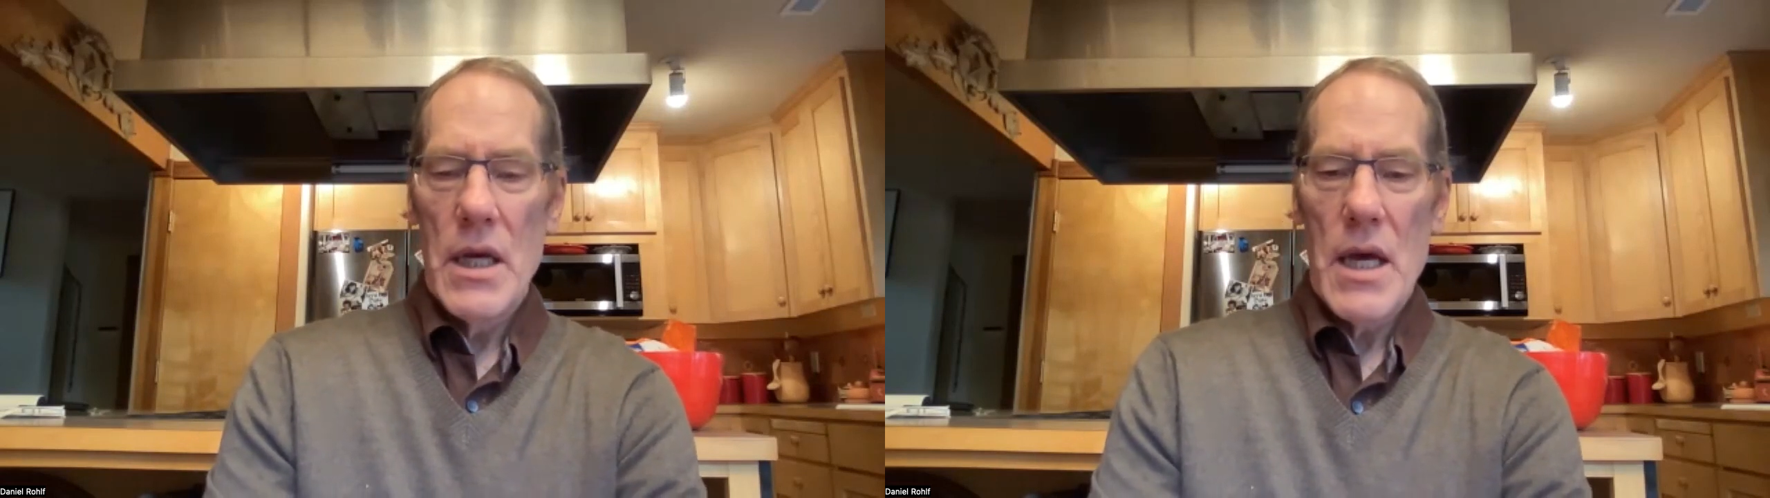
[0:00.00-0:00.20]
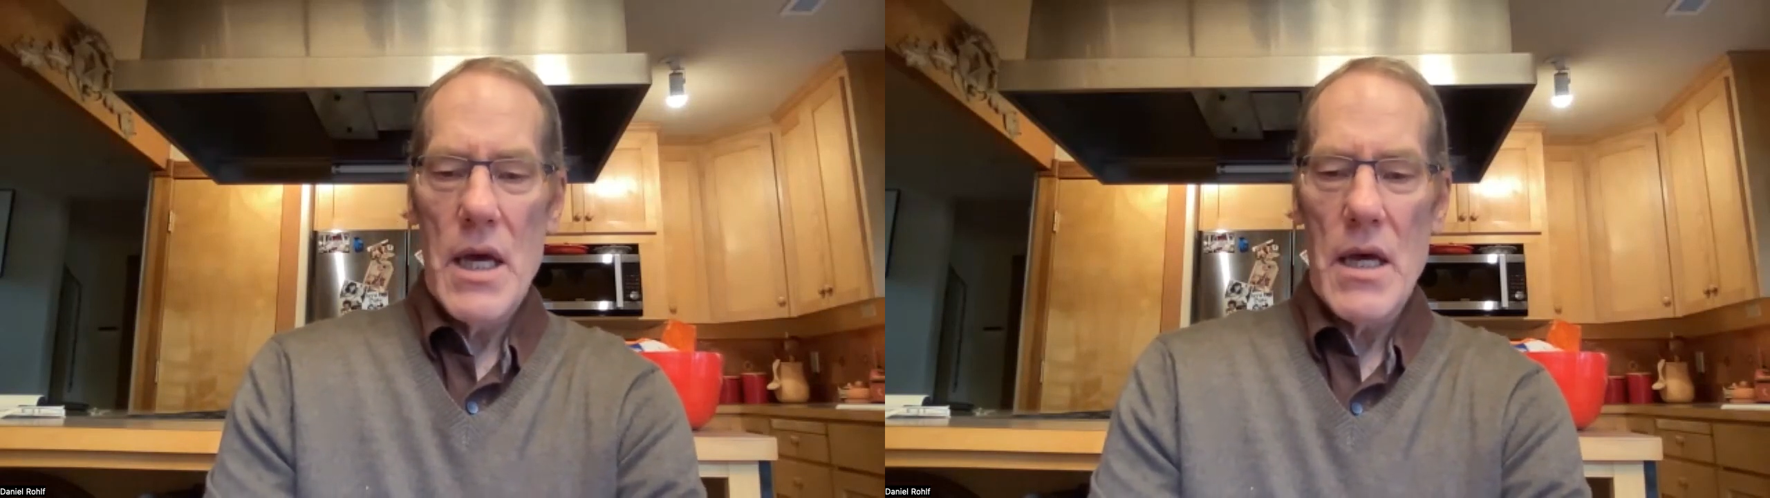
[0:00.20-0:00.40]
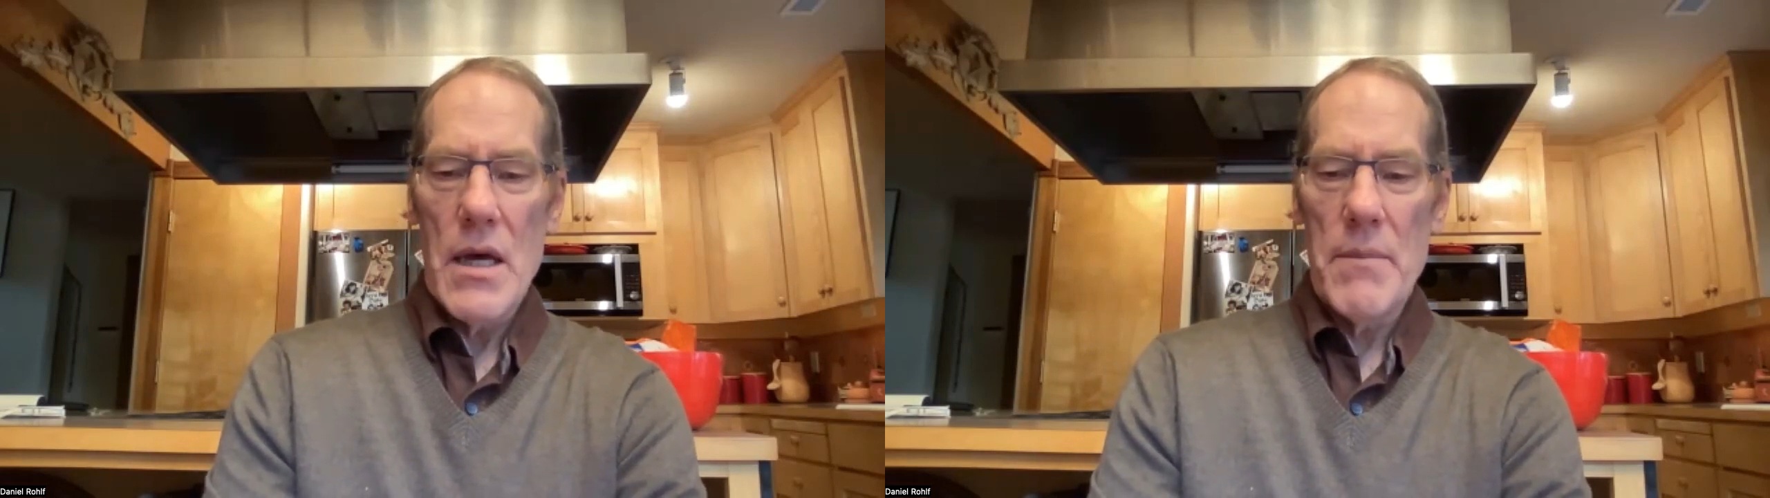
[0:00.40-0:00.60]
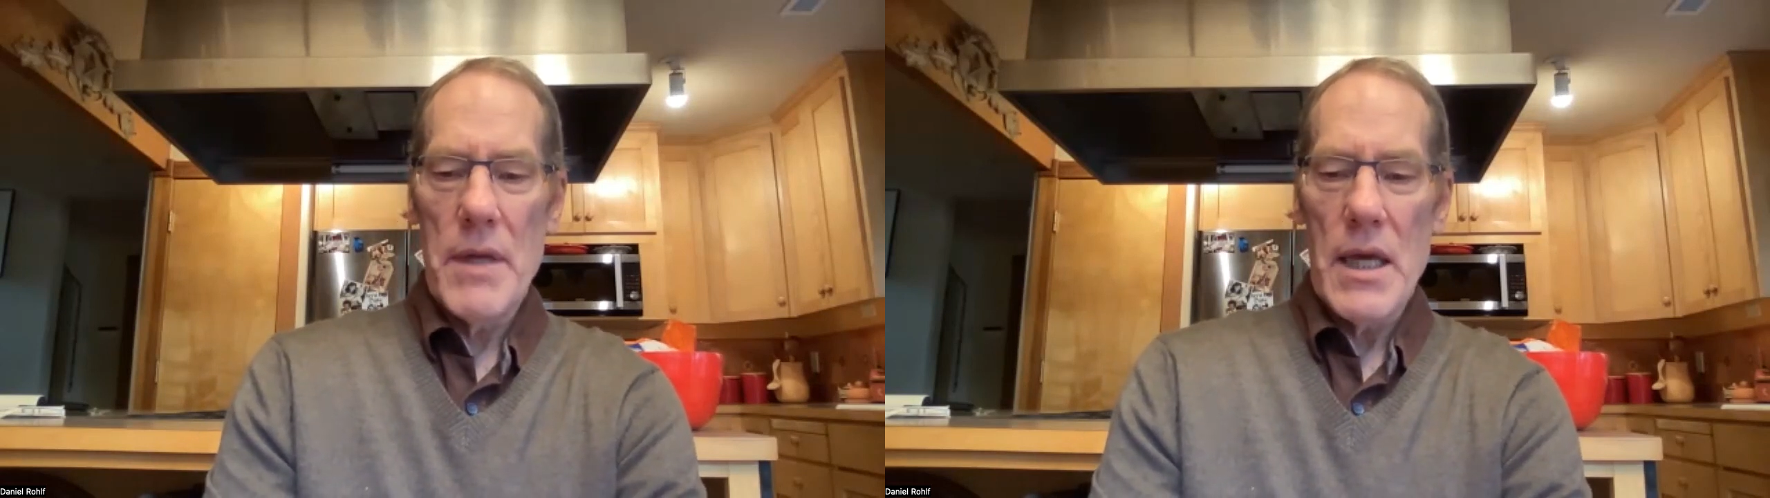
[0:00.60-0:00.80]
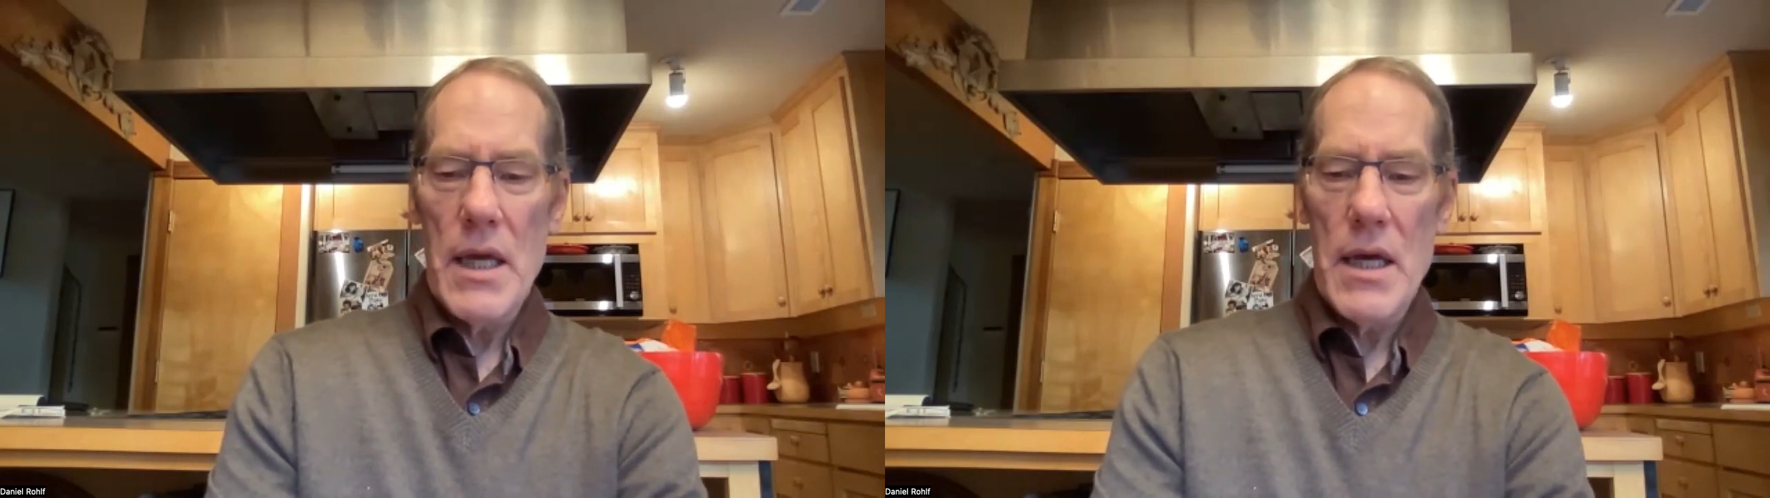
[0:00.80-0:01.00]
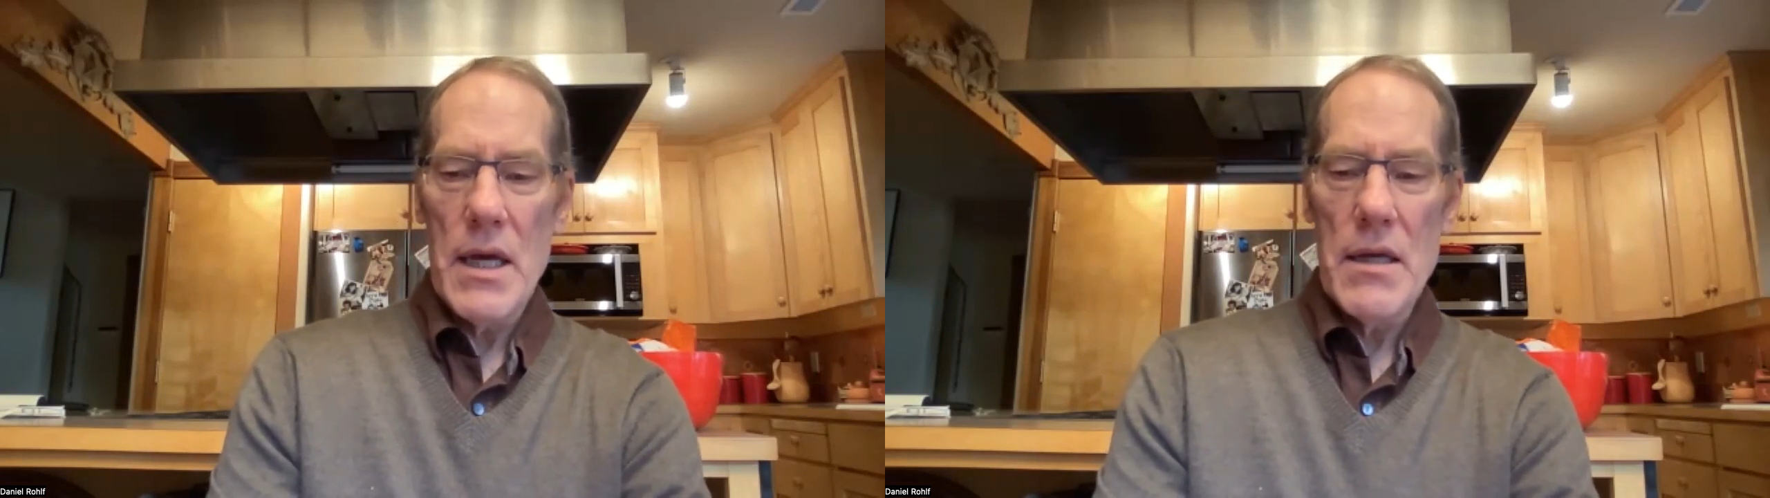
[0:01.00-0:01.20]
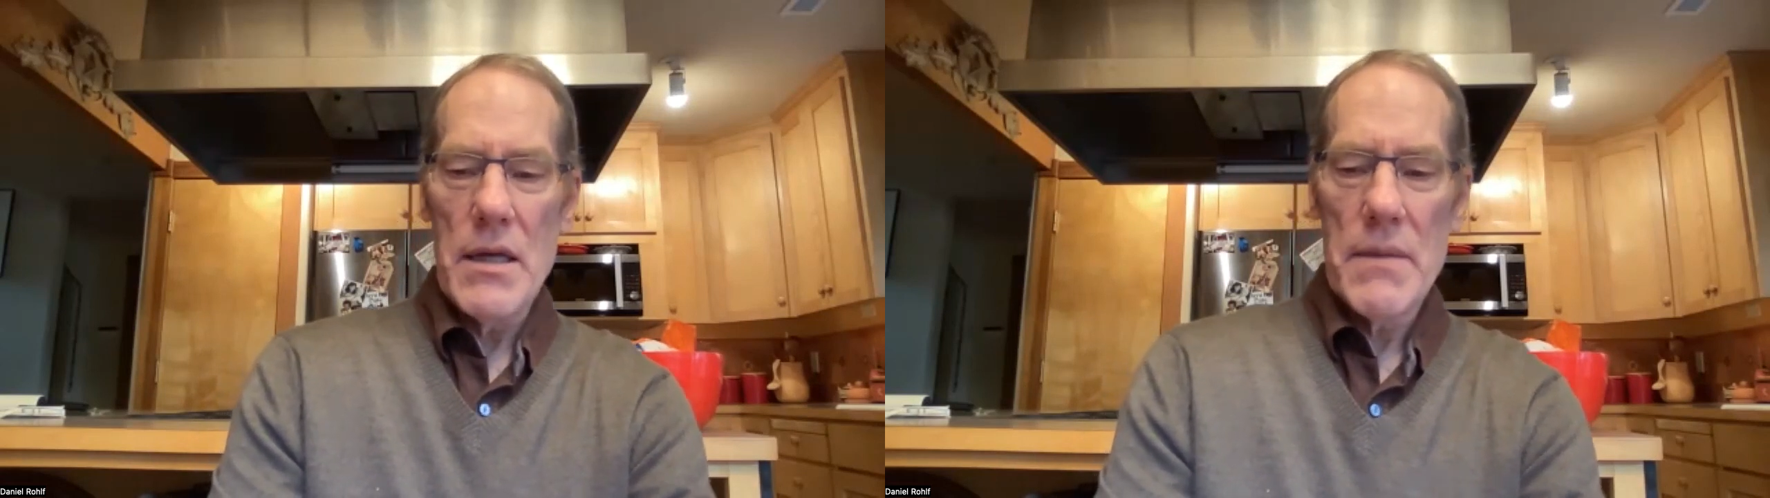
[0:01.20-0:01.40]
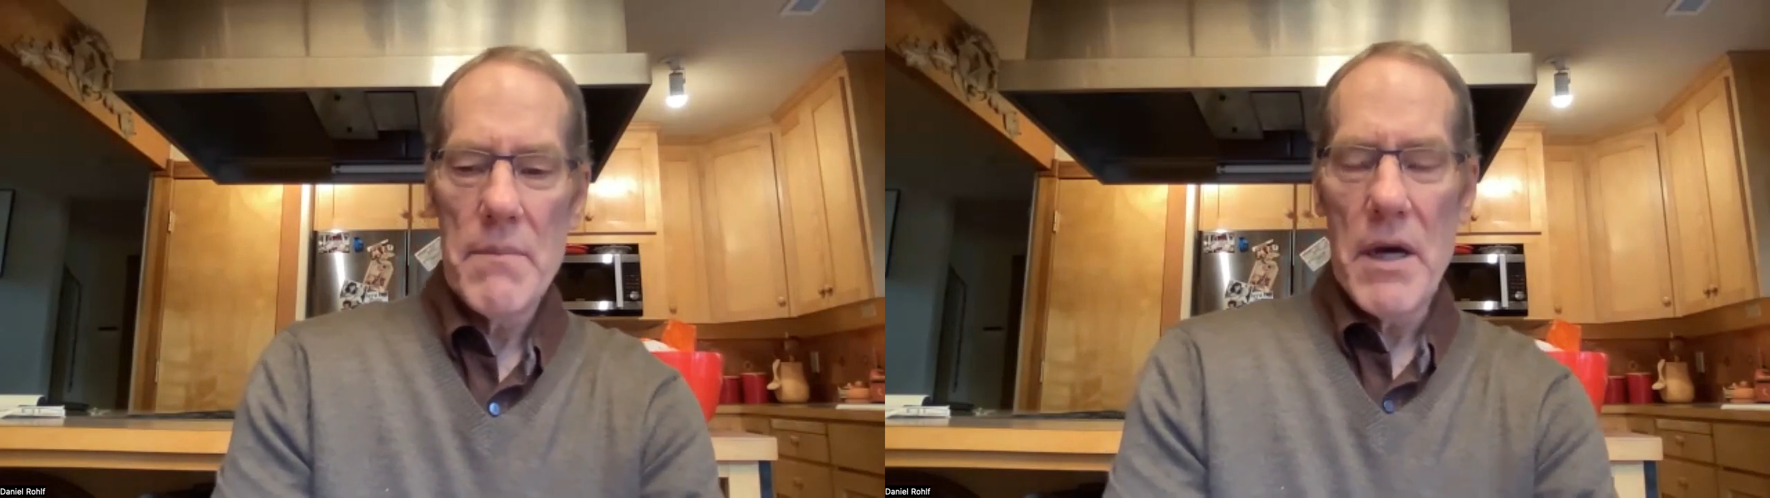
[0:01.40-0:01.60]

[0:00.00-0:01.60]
um, and